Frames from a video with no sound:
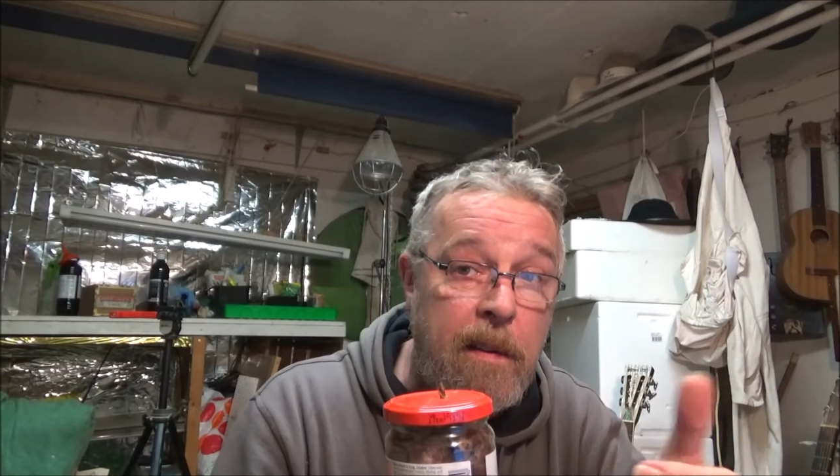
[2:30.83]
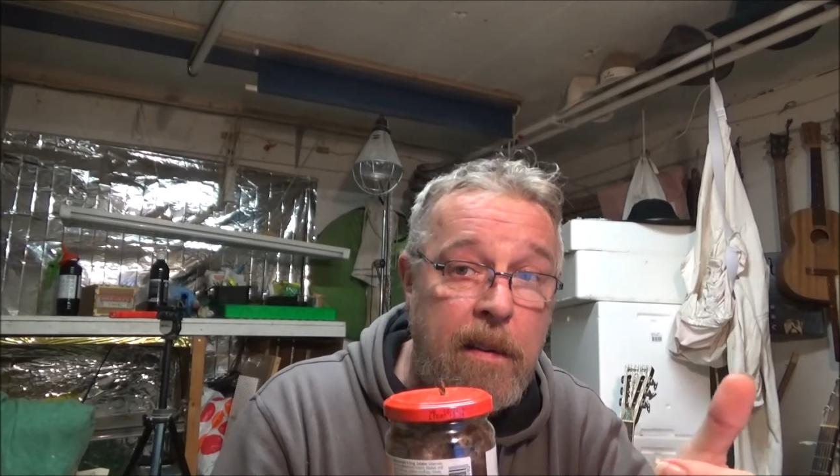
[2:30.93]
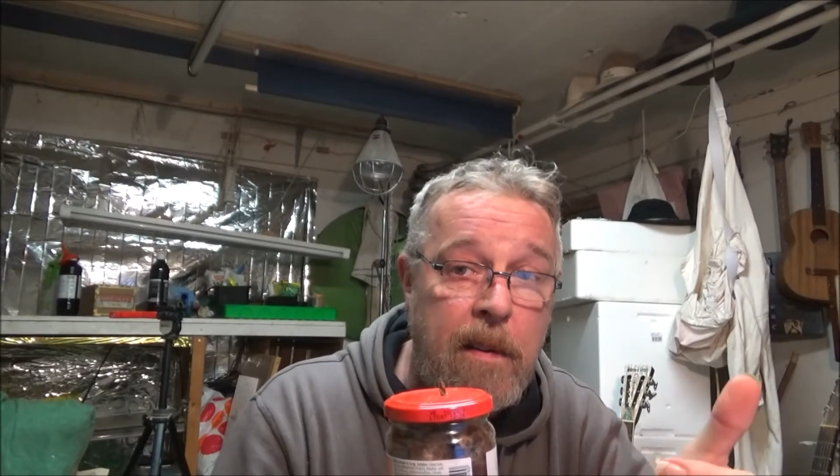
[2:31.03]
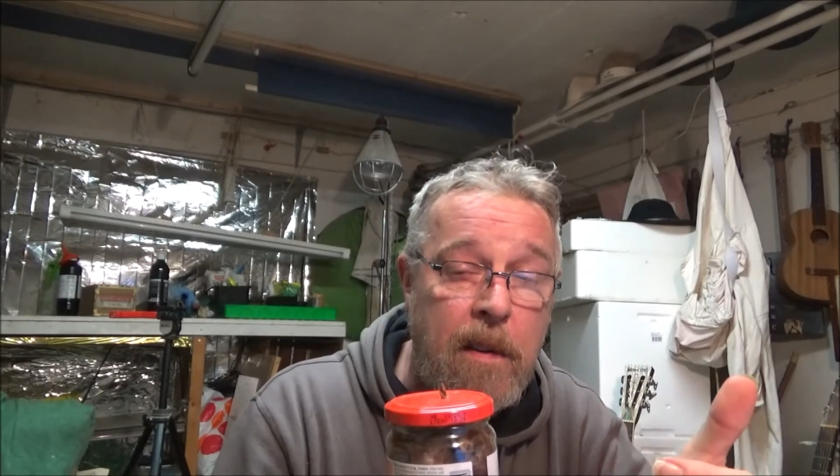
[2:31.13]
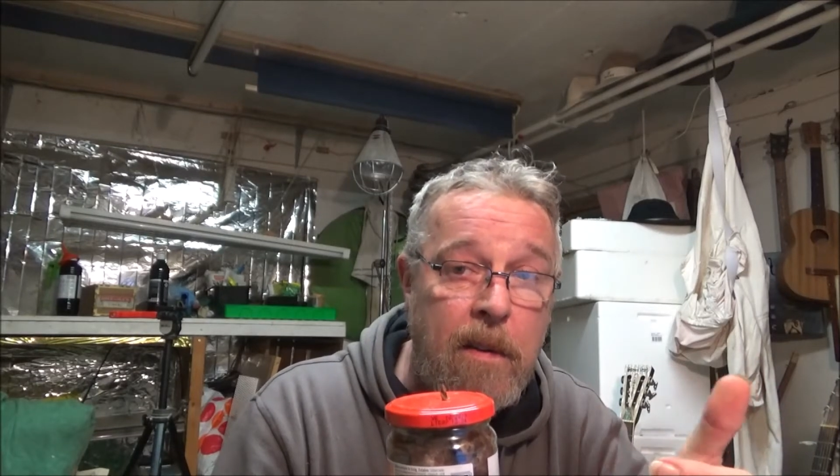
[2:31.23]

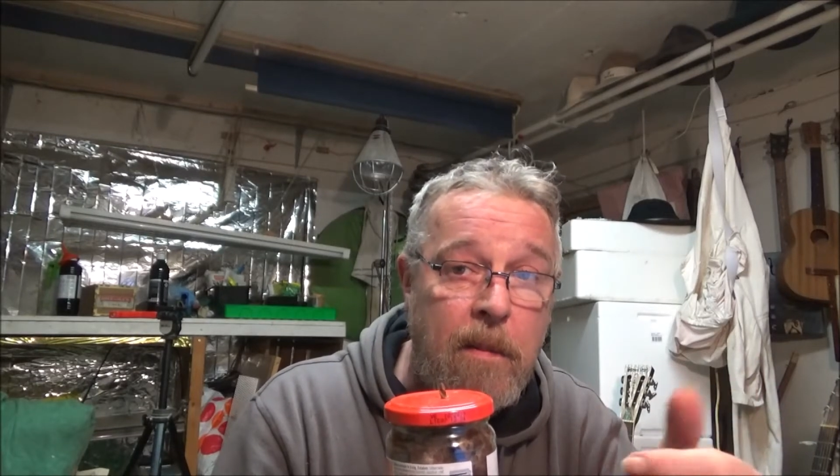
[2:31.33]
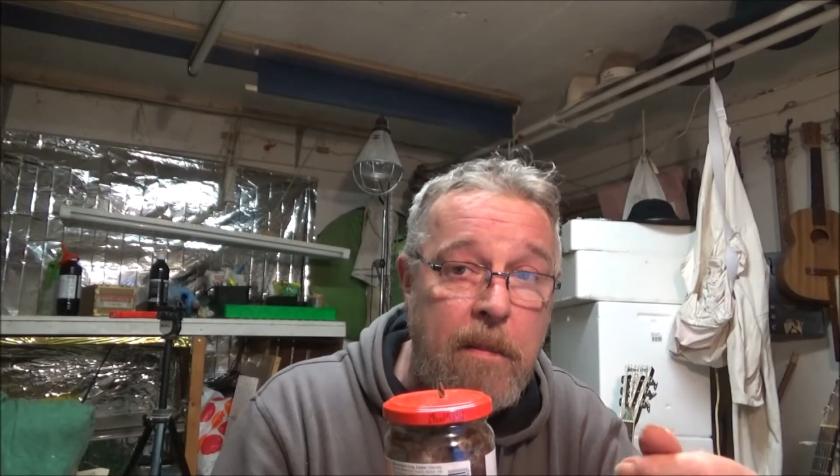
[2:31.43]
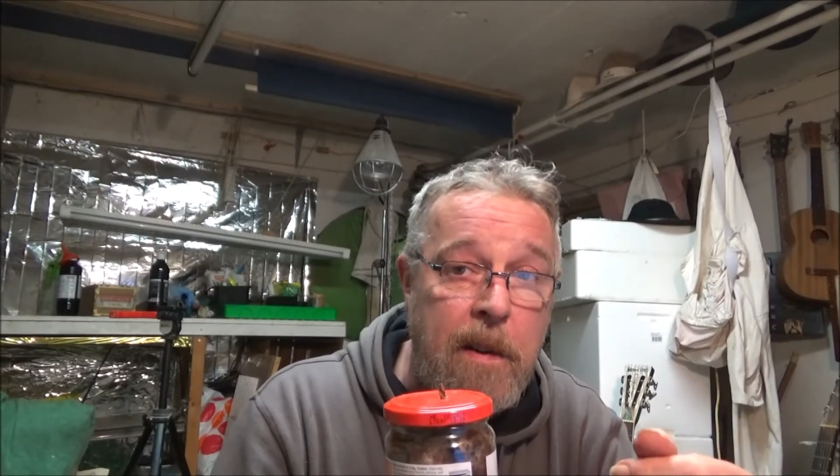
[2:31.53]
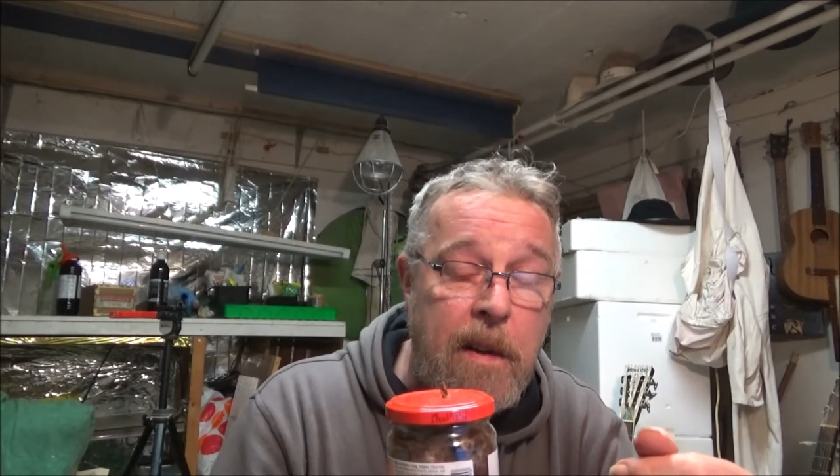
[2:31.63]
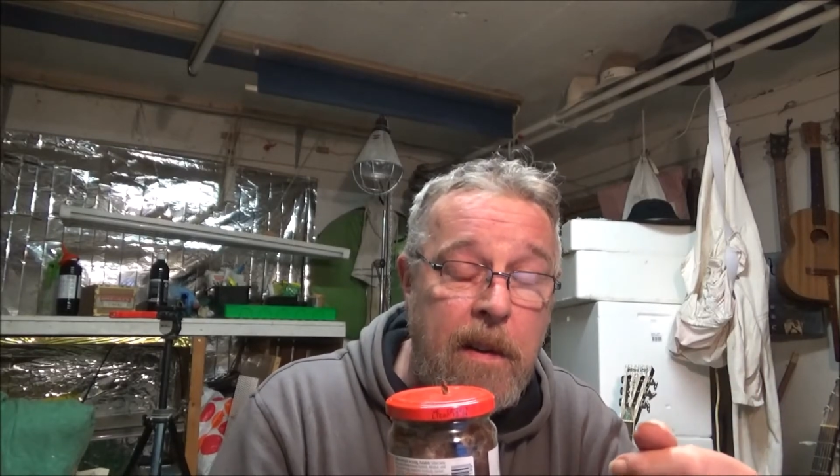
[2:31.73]
So,
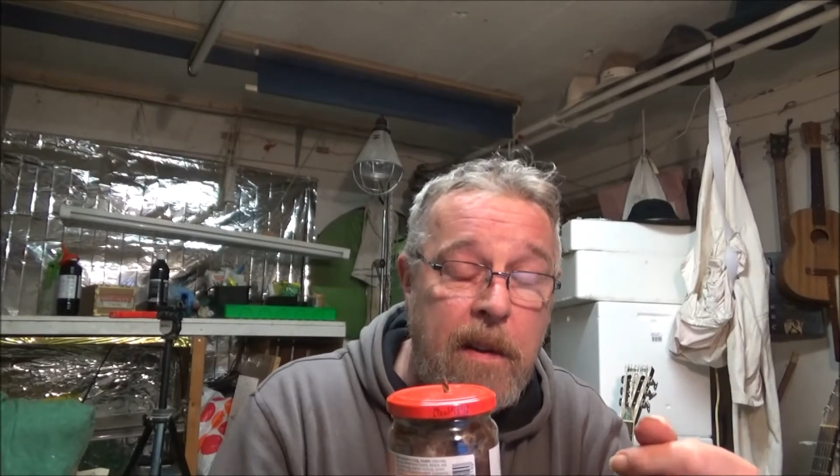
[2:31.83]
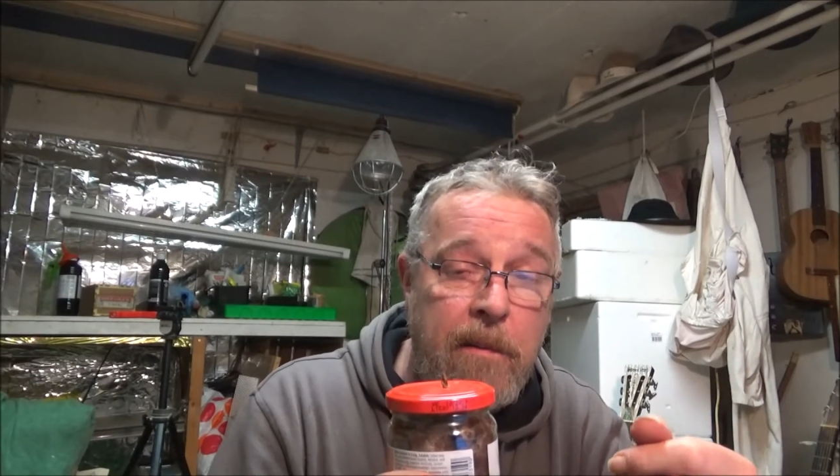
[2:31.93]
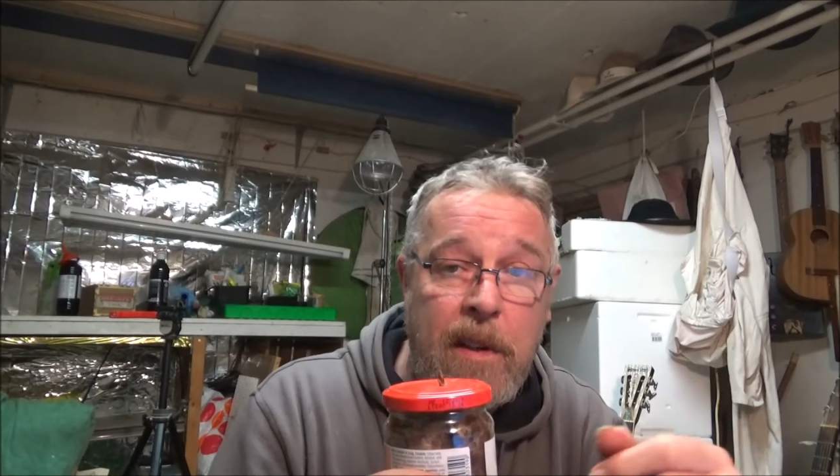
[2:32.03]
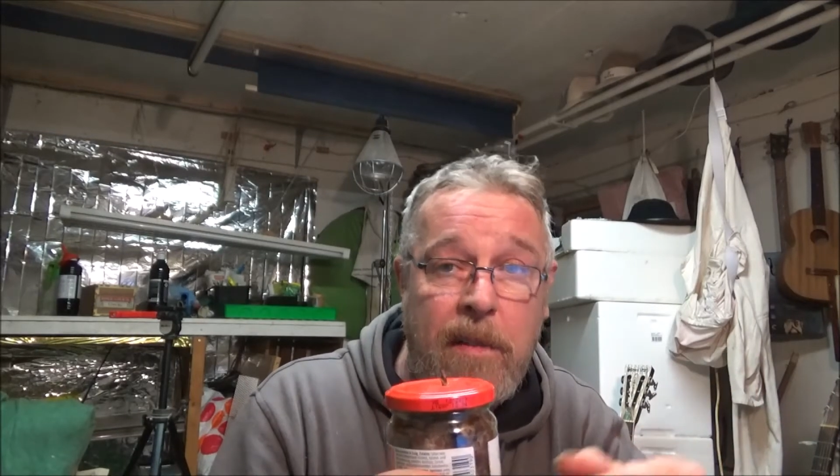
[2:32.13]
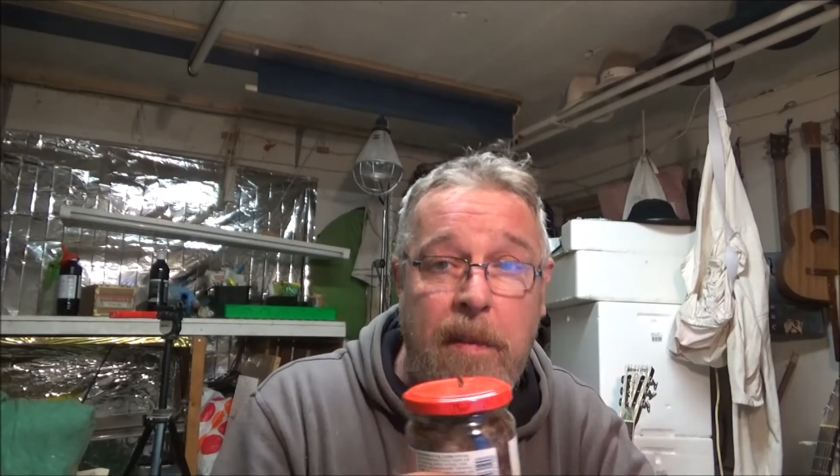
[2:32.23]

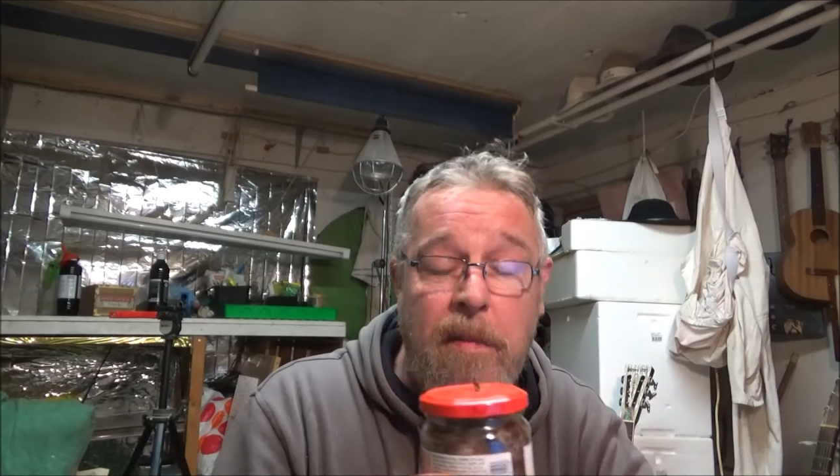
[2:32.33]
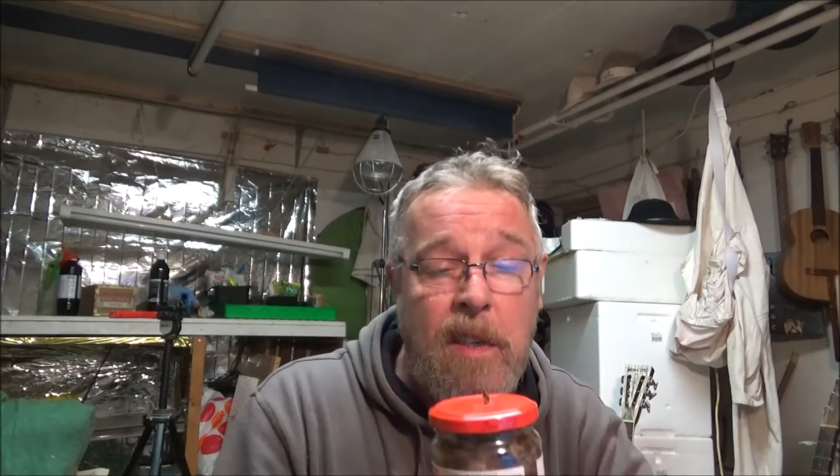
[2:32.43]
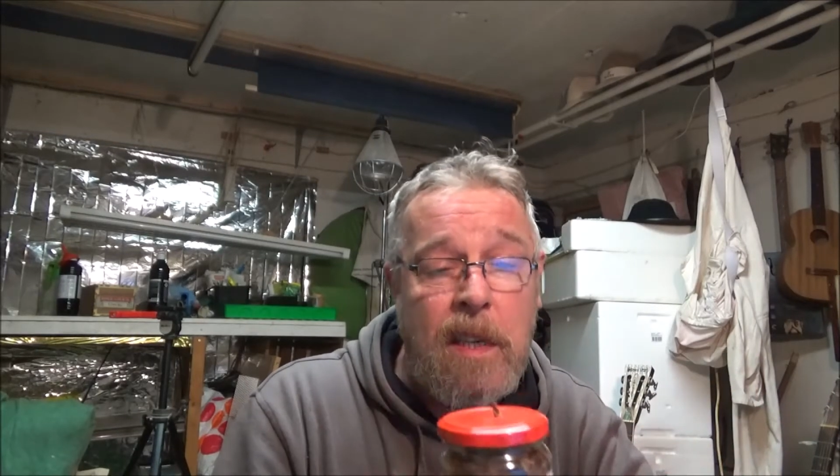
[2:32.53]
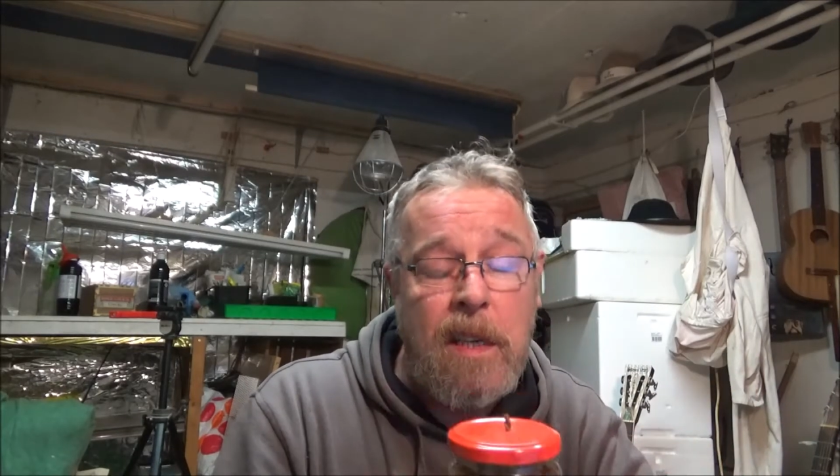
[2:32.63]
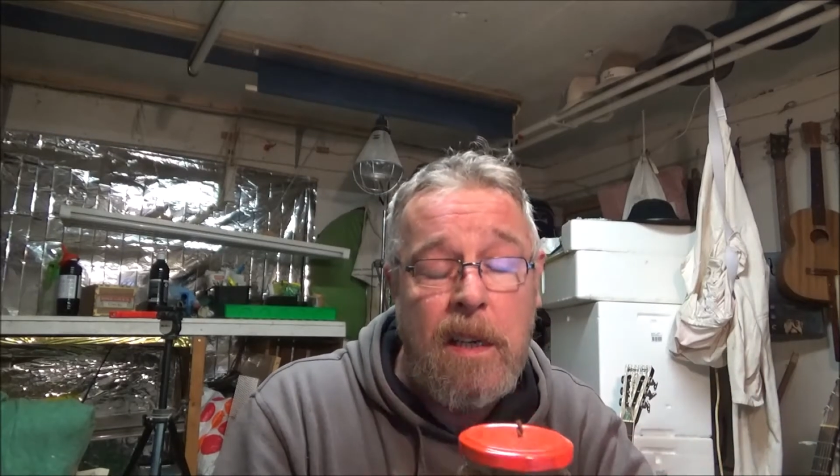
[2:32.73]
in fact, I've even
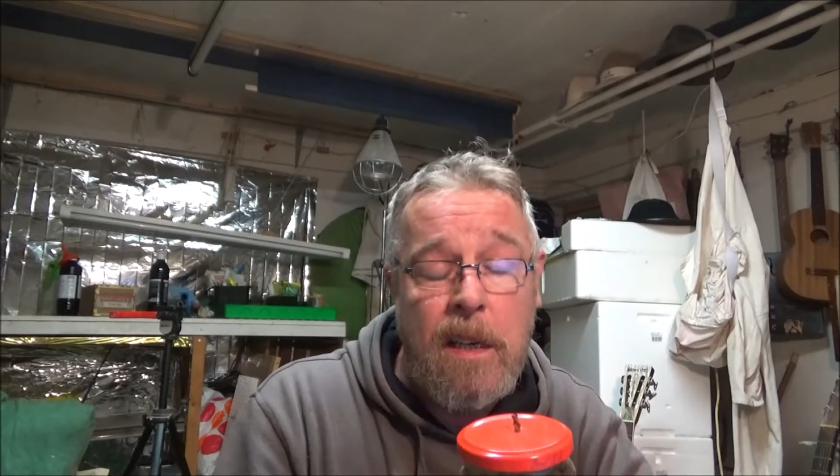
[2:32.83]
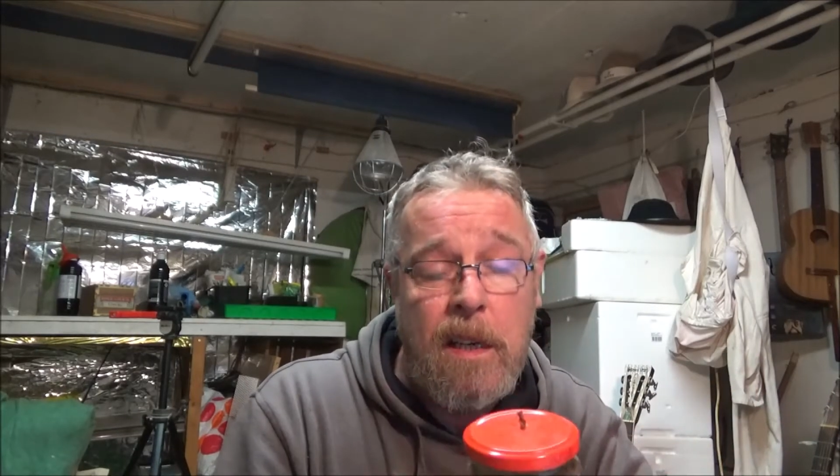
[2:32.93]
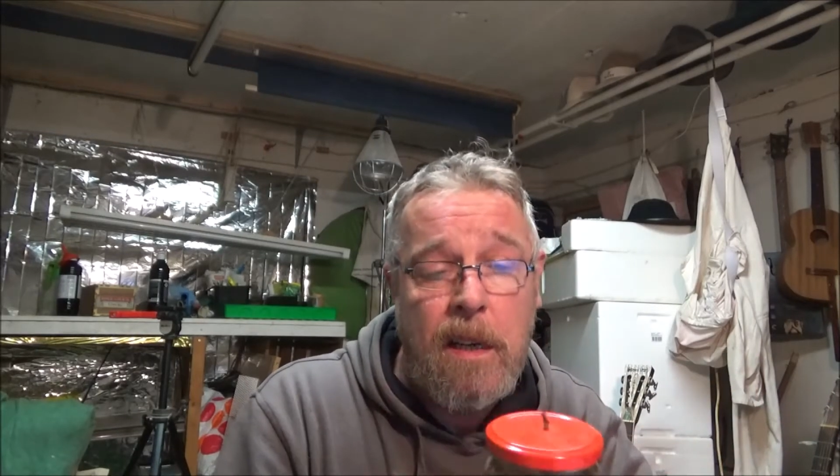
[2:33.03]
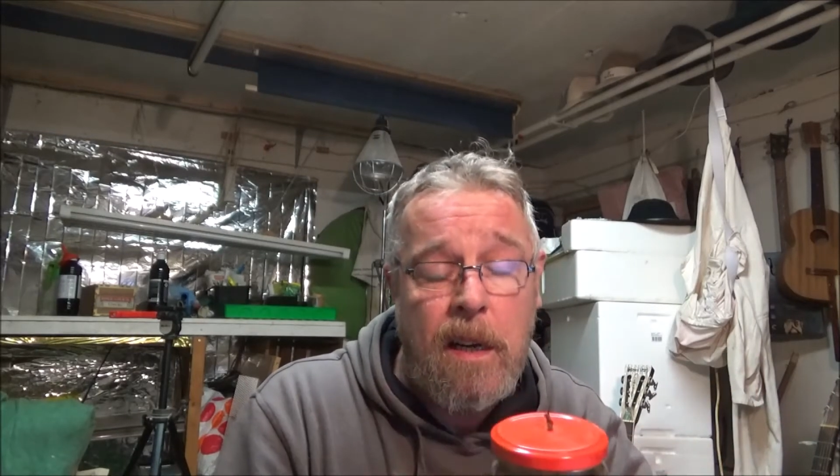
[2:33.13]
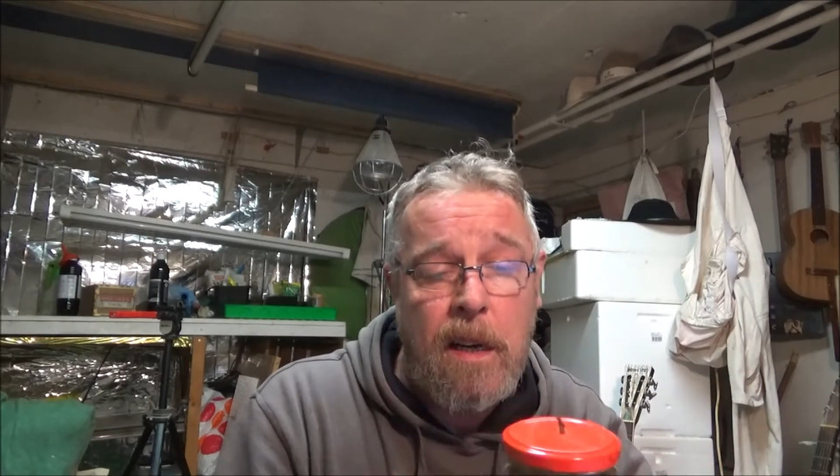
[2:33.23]
seen a